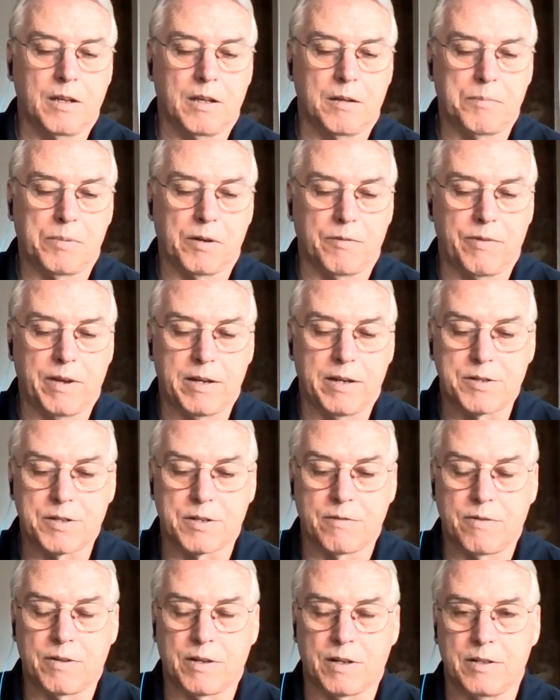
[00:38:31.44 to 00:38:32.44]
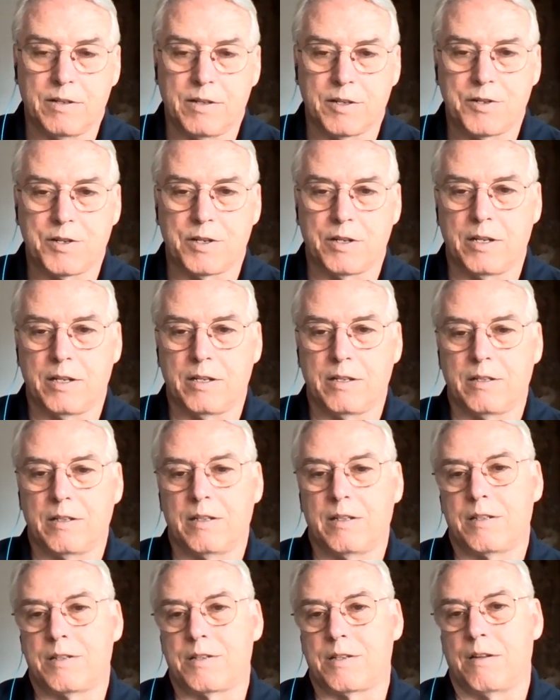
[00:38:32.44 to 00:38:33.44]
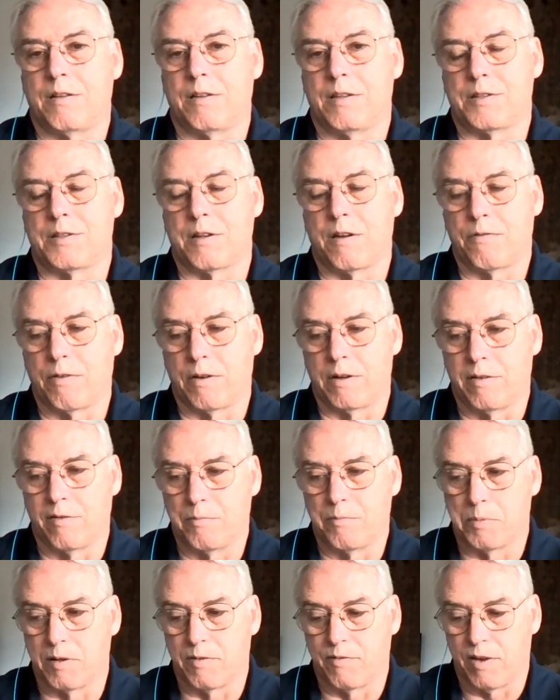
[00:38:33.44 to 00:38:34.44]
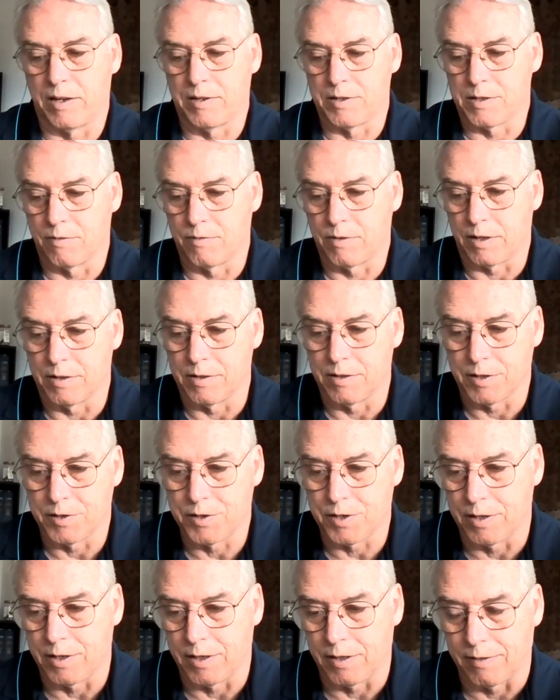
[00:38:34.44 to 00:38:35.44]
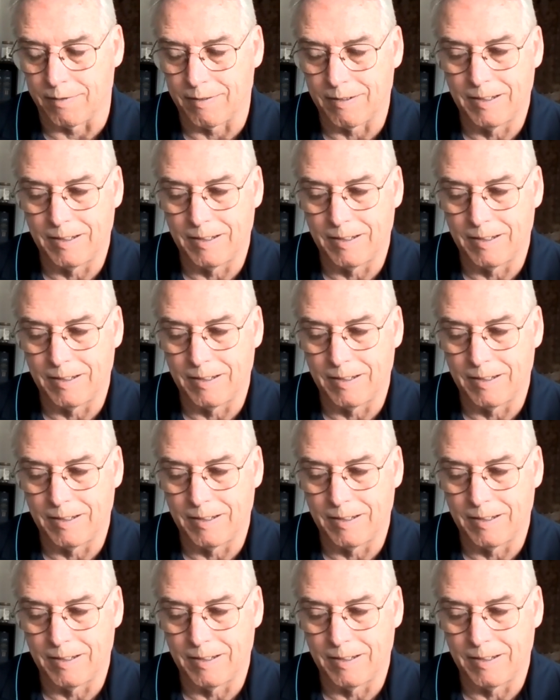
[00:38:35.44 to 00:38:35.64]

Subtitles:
pervasive conditioning, the suffering of pervasive conditioning.